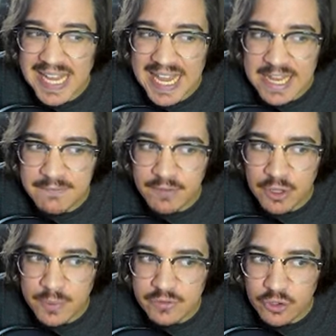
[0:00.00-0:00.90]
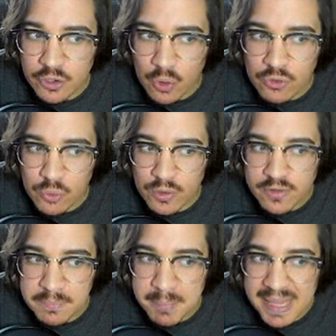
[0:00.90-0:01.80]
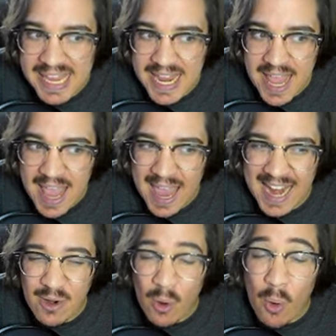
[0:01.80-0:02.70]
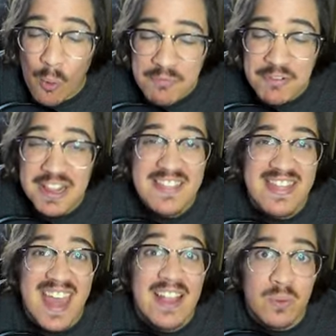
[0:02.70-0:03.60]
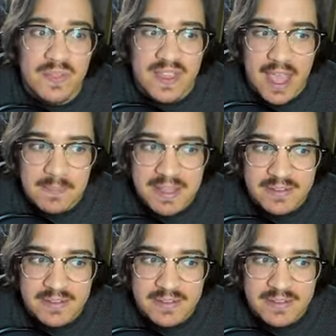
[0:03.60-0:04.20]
influenced to go towards B, and hopefully that's what the enemy is